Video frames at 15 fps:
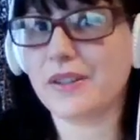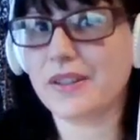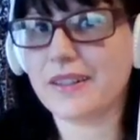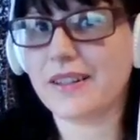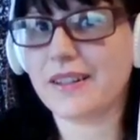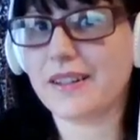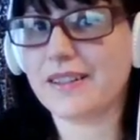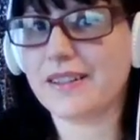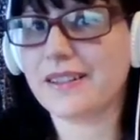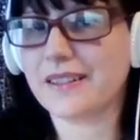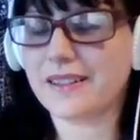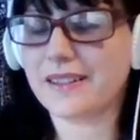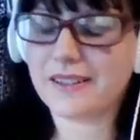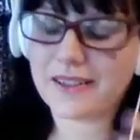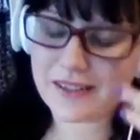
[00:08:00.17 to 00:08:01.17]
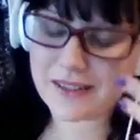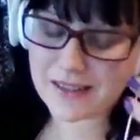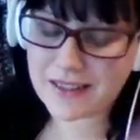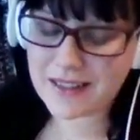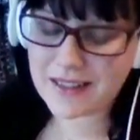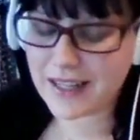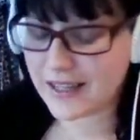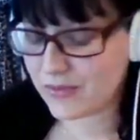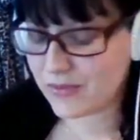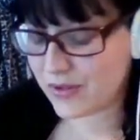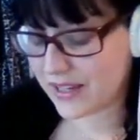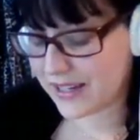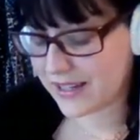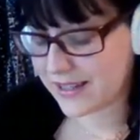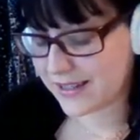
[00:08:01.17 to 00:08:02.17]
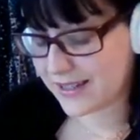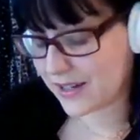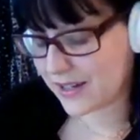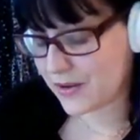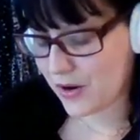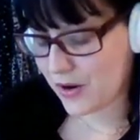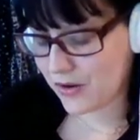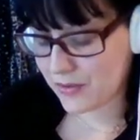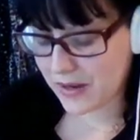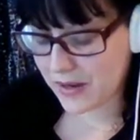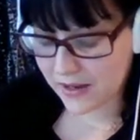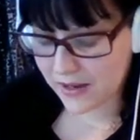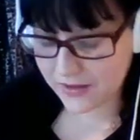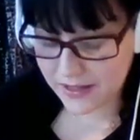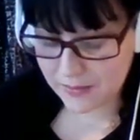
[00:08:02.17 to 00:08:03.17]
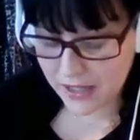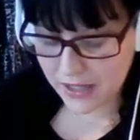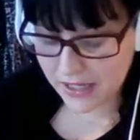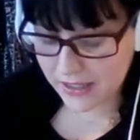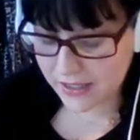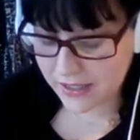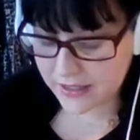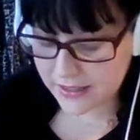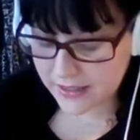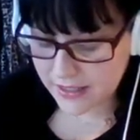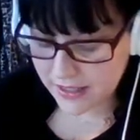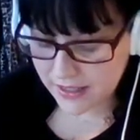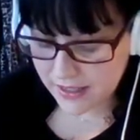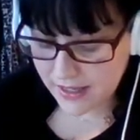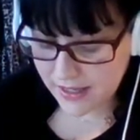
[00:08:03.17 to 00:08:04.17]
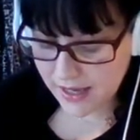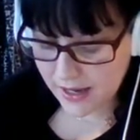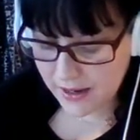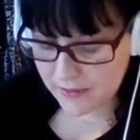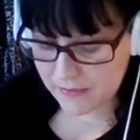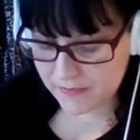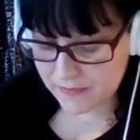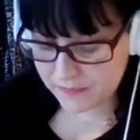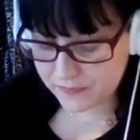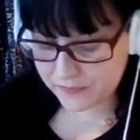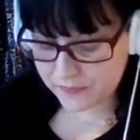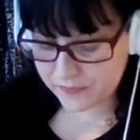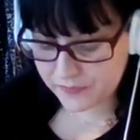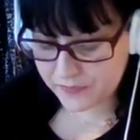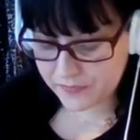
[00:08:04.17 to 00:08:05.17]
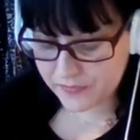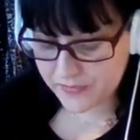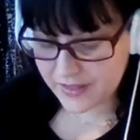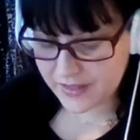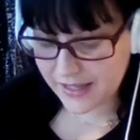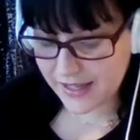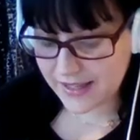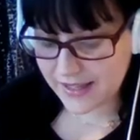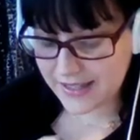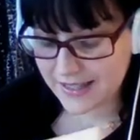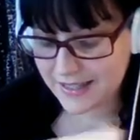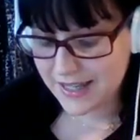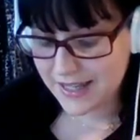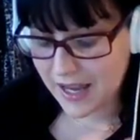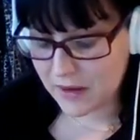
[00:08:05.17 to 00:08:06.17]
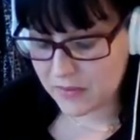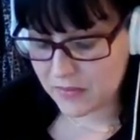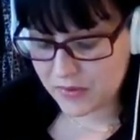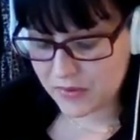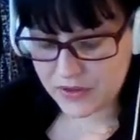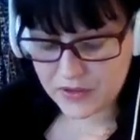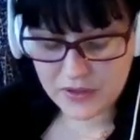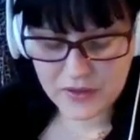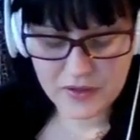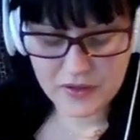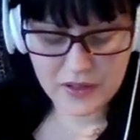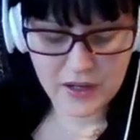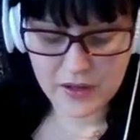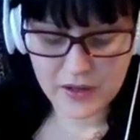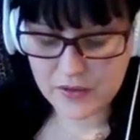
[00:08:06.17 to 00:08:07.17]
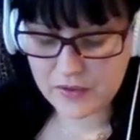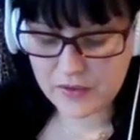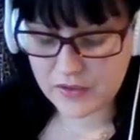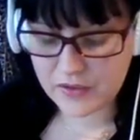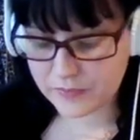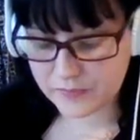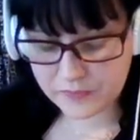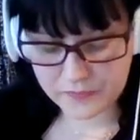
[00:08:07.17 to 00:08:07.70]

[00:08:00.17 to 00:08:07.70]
you start to see what they, are about, their meaning. So yeah, this is The Emperor's New Clothes.